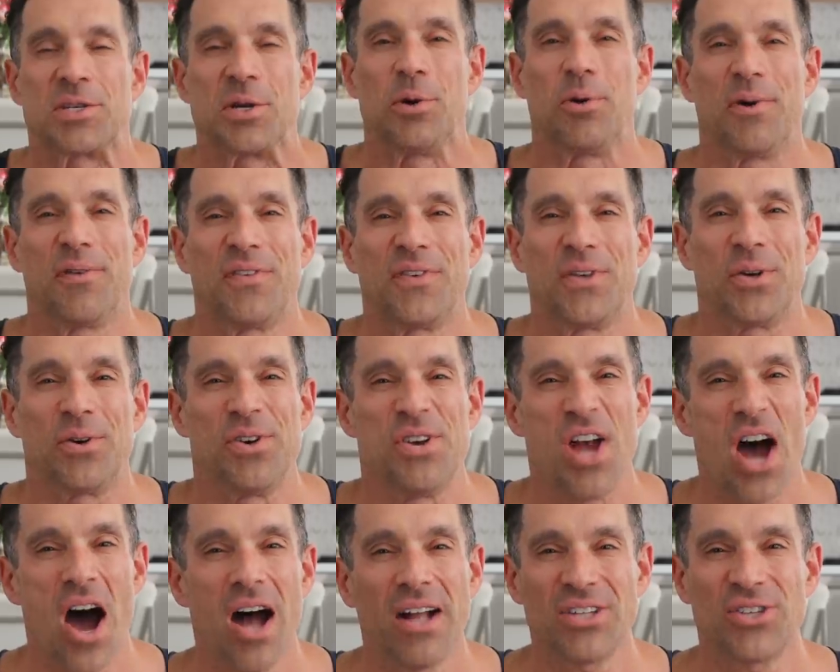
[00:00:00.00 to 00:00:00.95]
So if you're
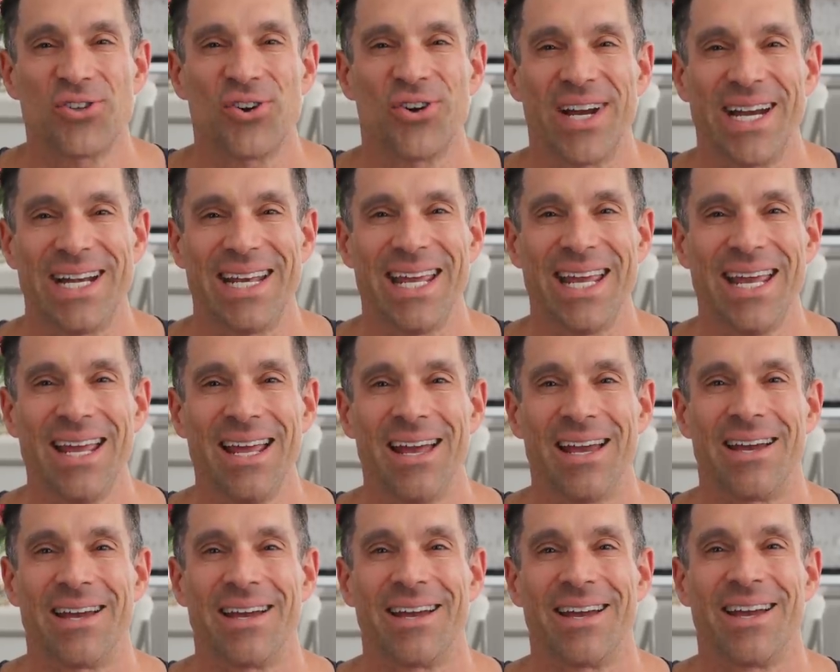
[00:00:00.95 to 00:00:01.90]
not
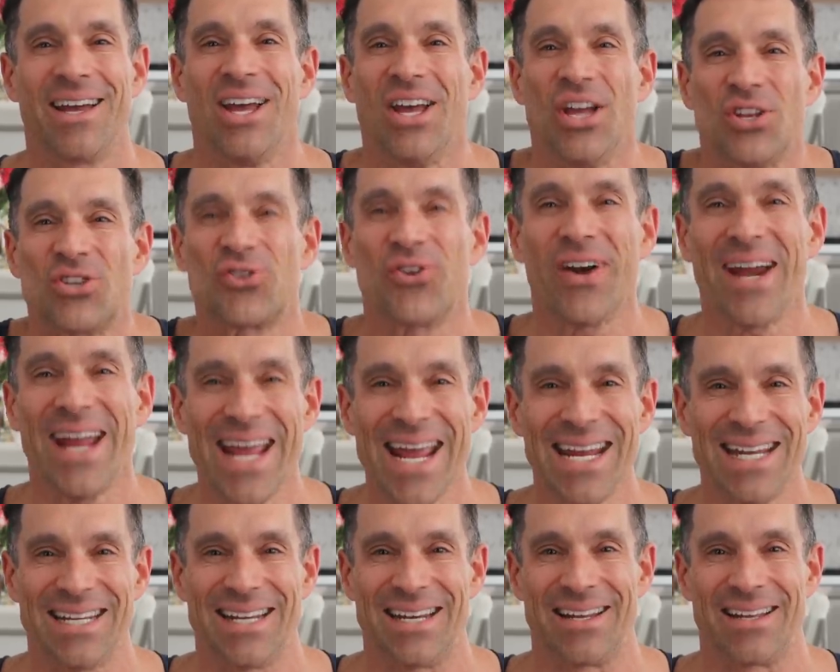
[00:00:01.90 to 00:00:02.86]
training,
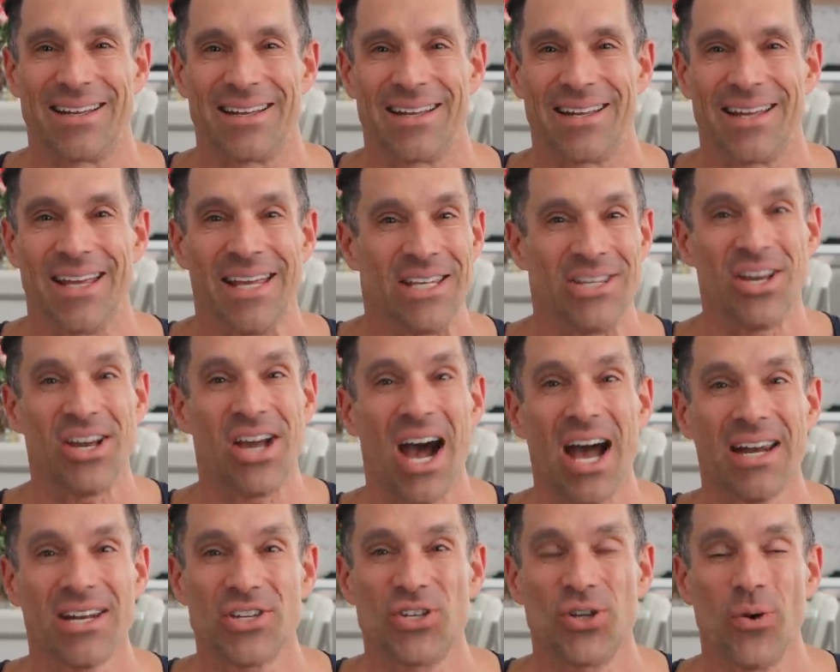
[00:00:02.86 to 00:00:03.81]
train. You
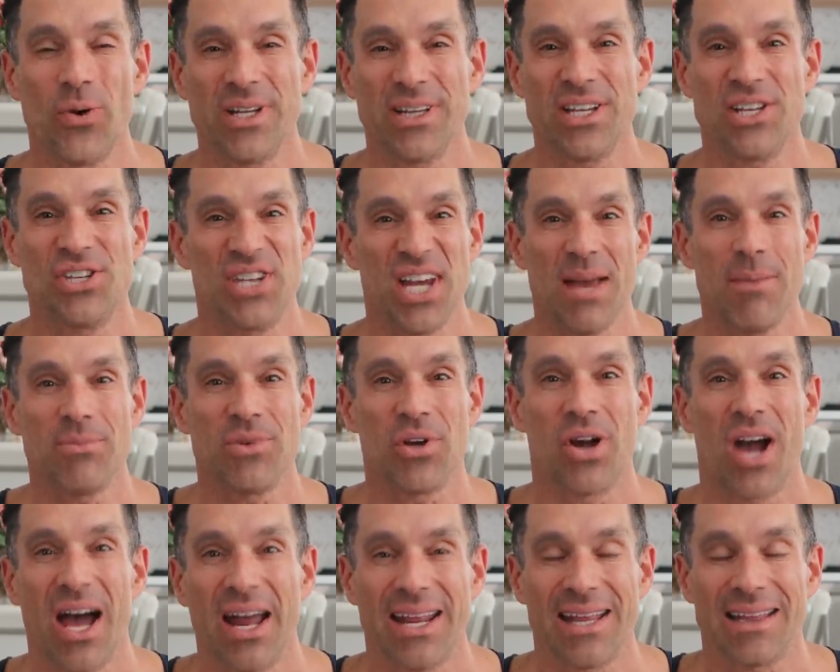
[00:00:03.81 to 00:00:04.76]
got to join the gym.
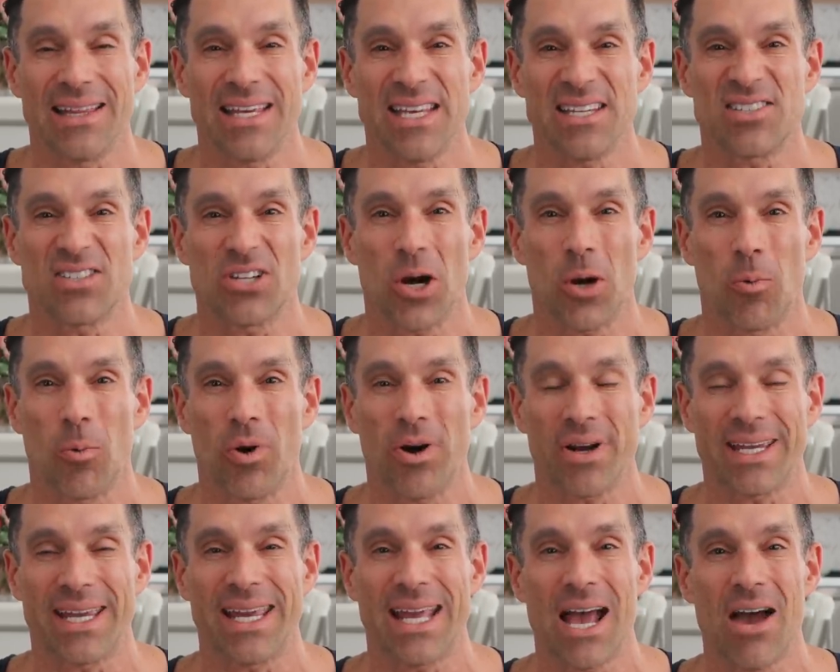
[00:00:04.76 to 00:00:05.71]
You got to at least start
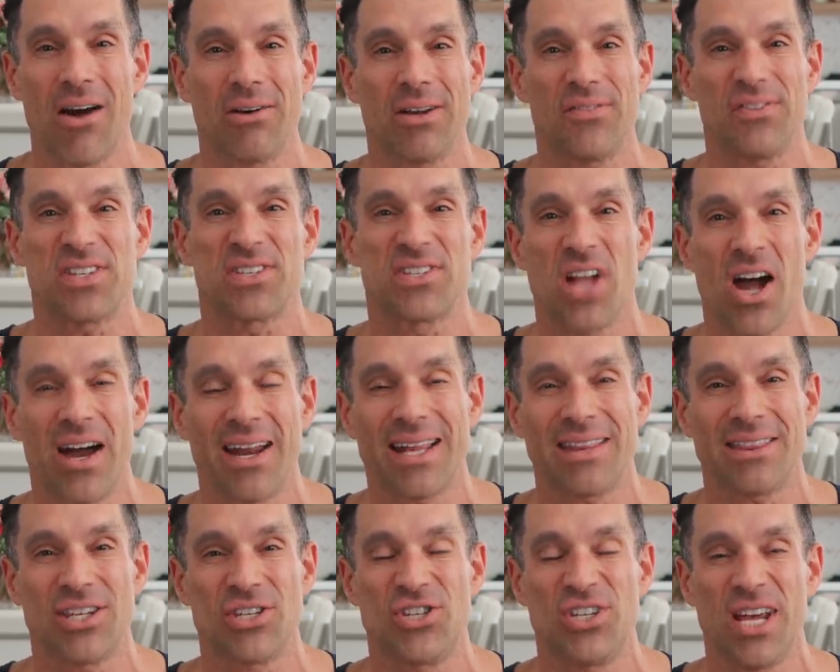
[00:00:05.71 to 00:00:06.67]
working out. If it's not
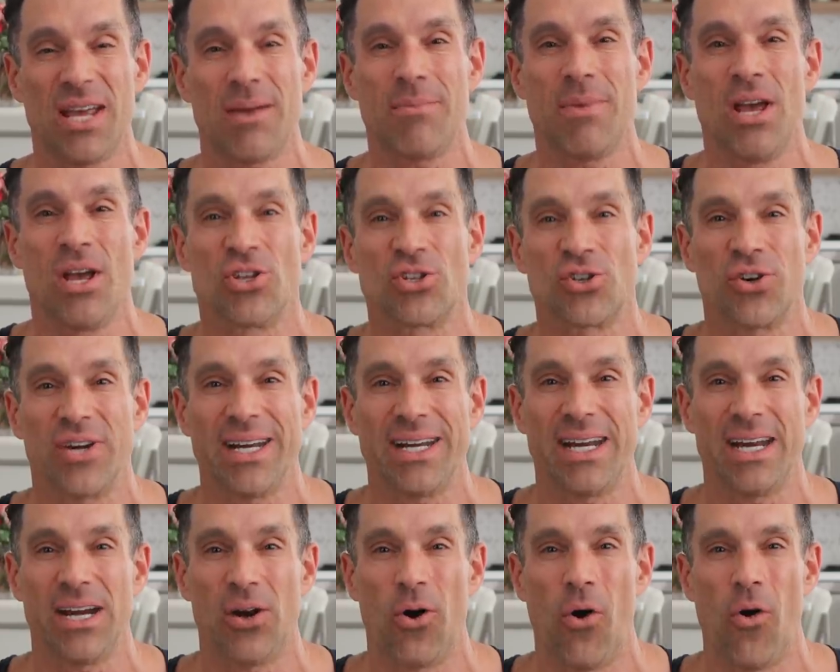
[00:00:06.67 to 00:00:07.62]
at the gym,
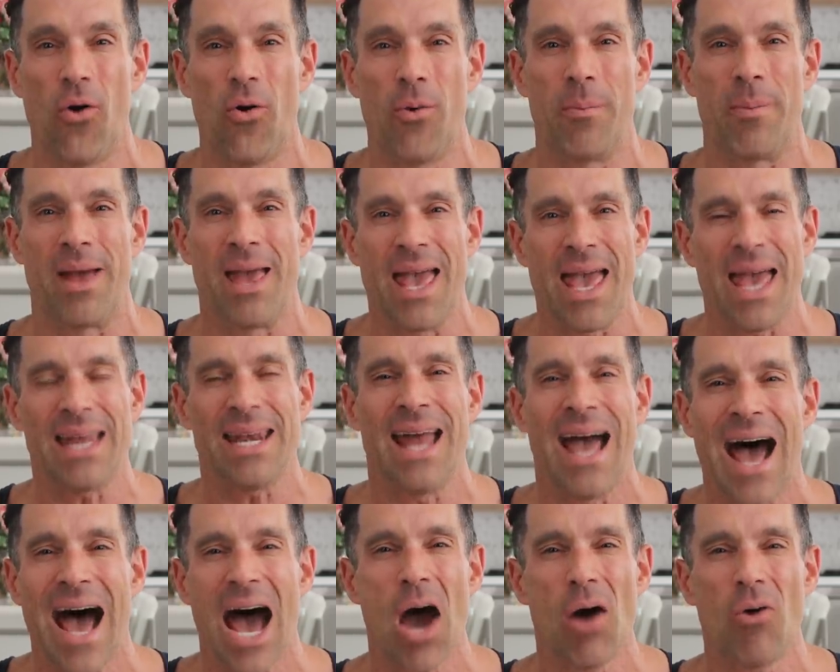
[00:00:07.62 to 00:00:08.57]
train at home. And
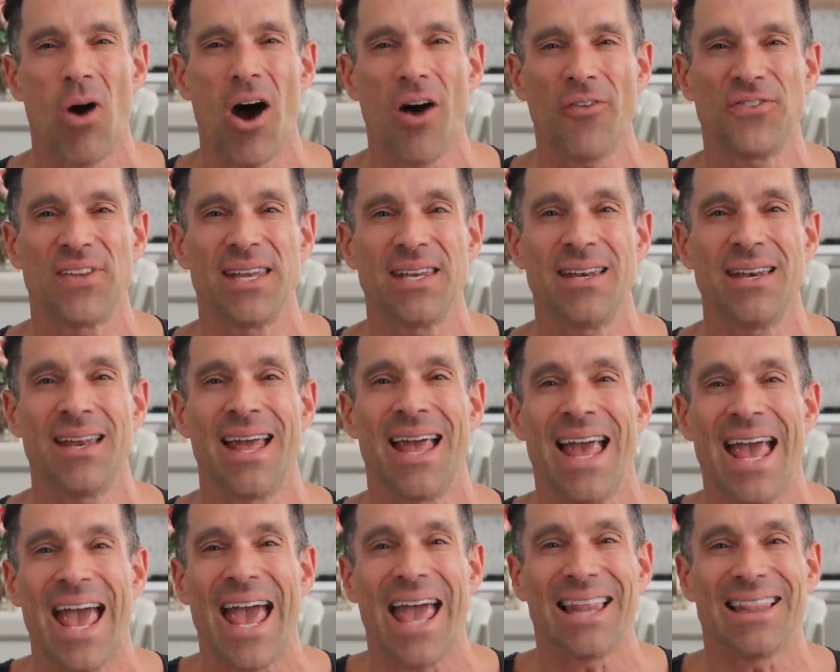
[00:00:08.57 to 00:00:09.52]
how often?
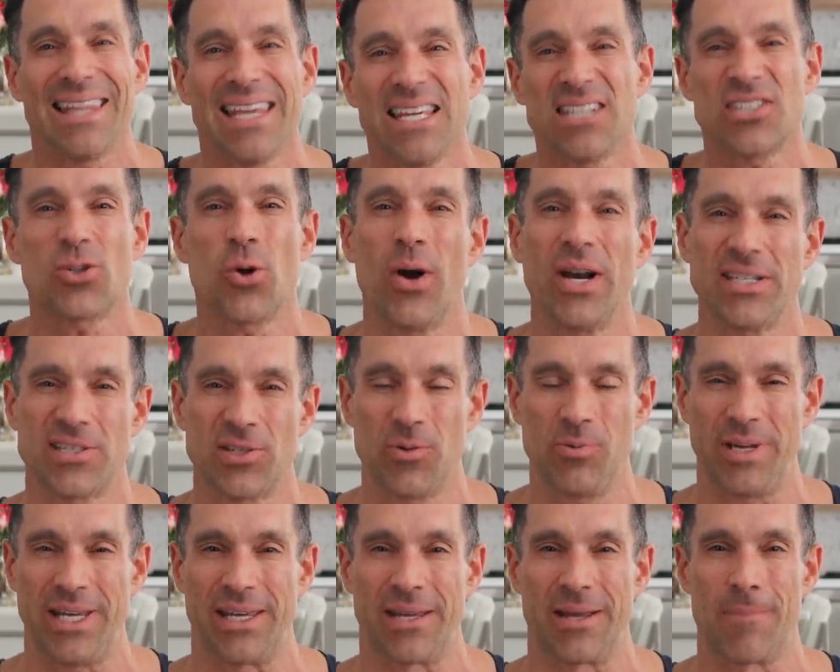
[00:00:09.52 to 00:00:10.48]
At least twice
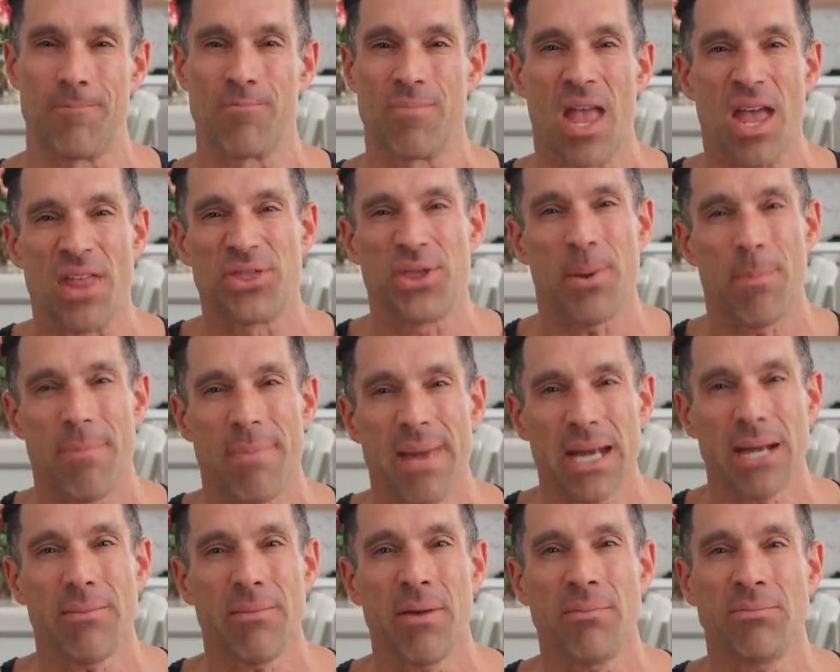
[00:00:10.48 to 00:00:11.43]
a week. The
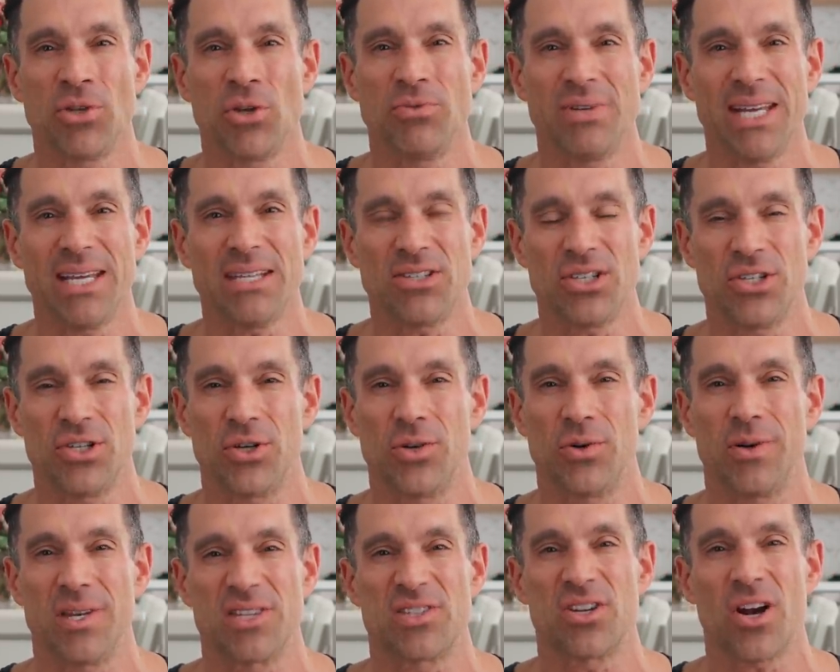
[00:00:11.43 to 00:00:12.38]
minimum you need to
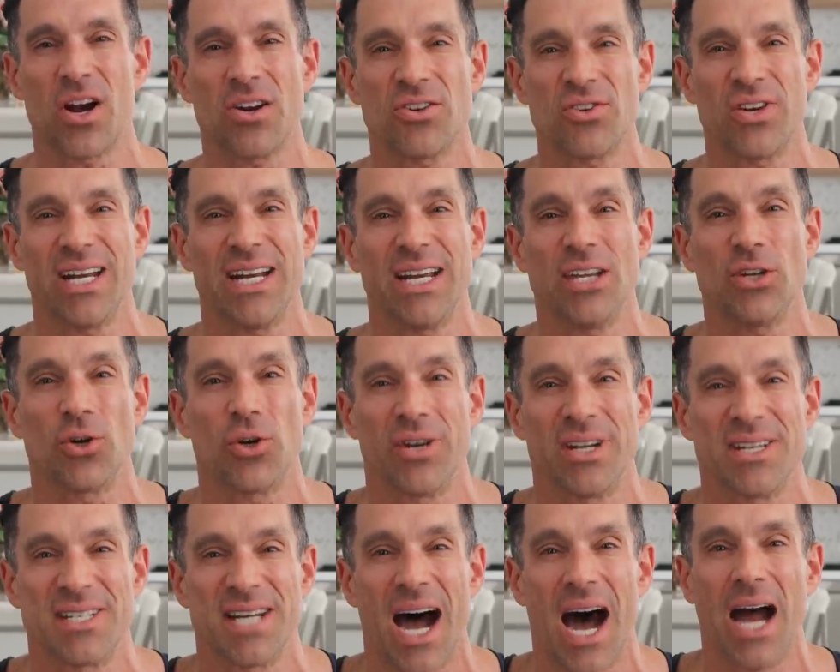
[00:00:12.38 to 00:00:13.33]
do is start training your
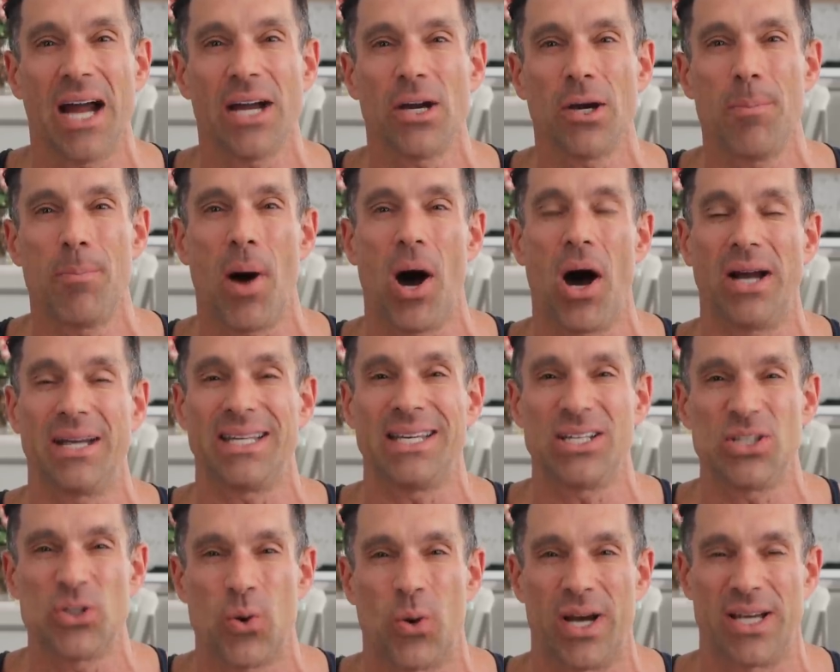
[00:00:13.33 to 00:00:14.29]
entire
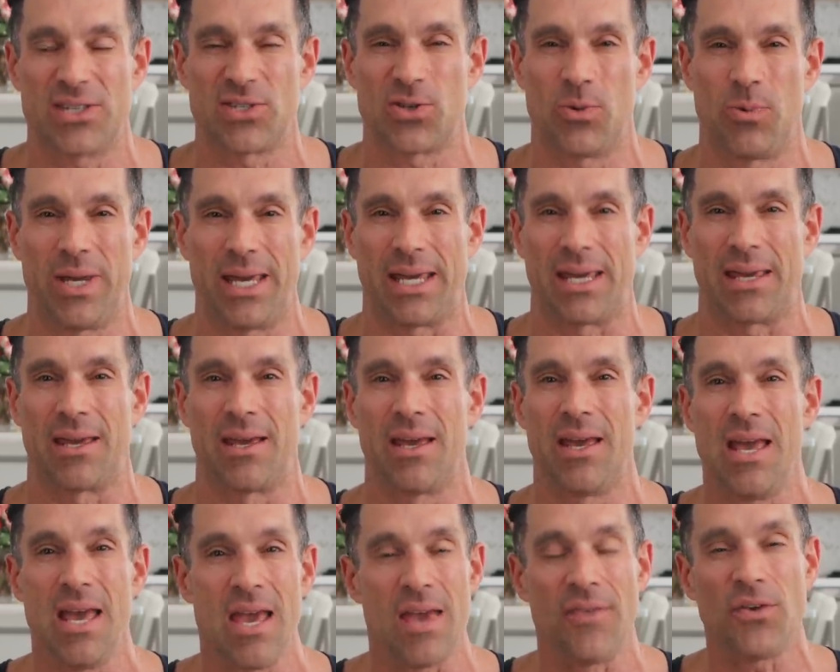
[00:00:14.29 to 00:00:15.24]
body twice a week.
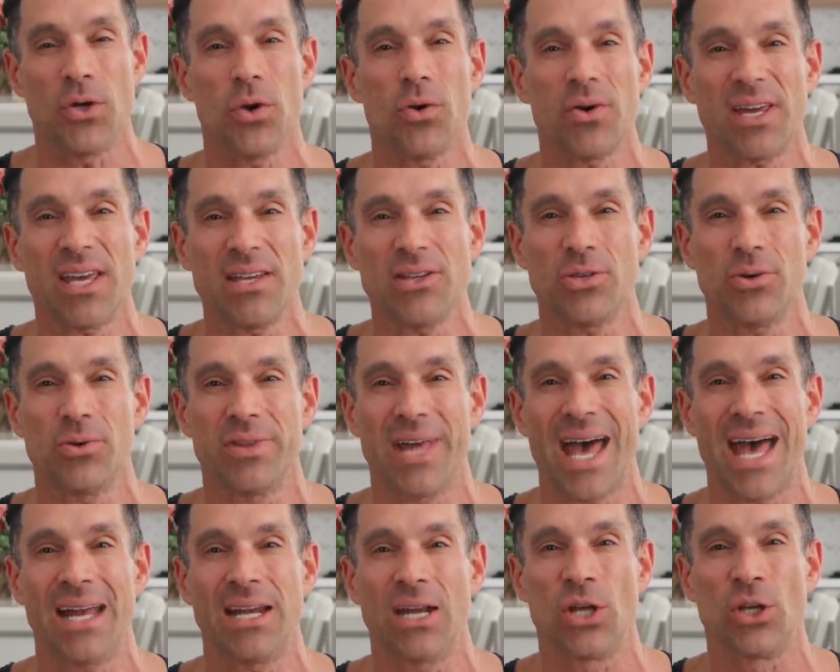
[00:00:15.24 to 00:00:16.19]
If you can do
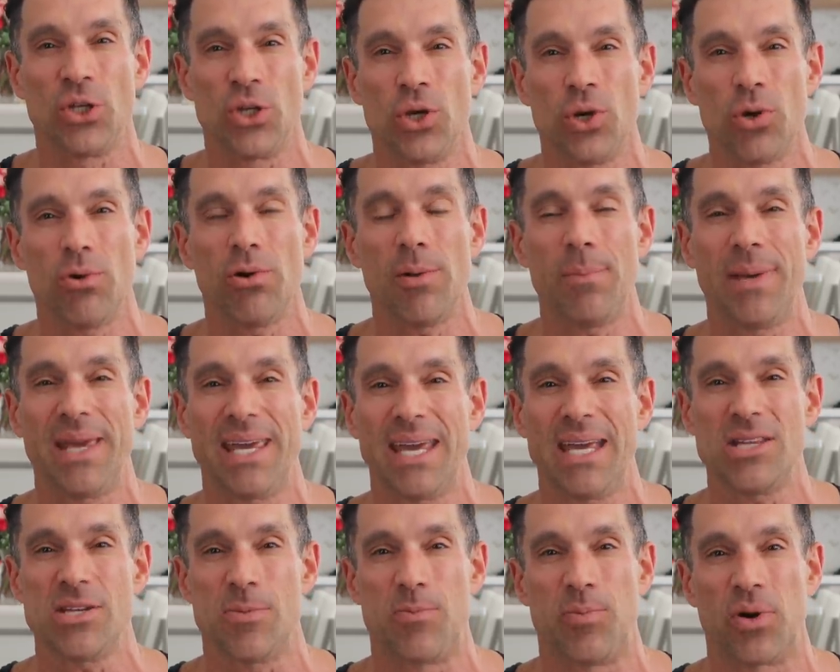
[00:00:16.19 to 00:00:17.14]
that, you will
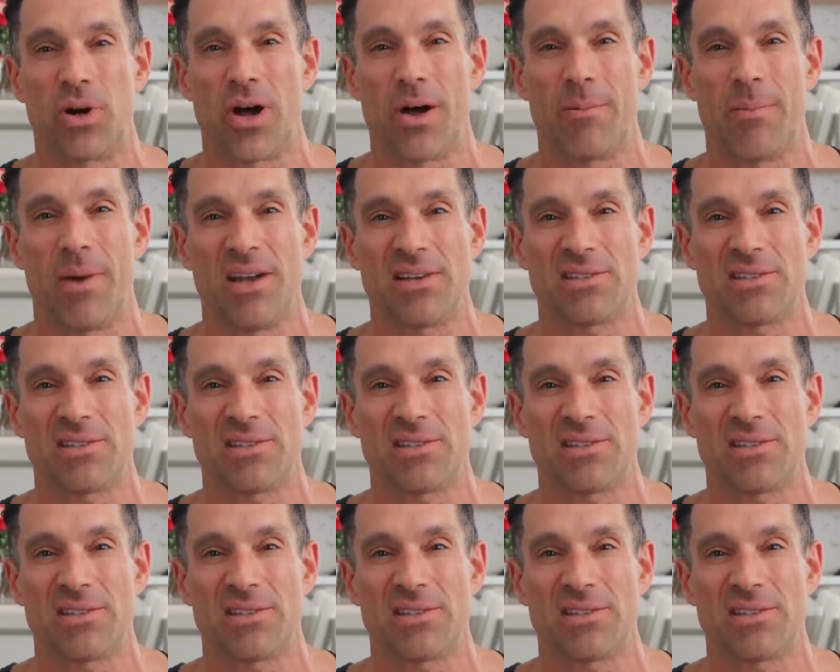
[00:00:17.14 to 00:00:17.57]
begin to put on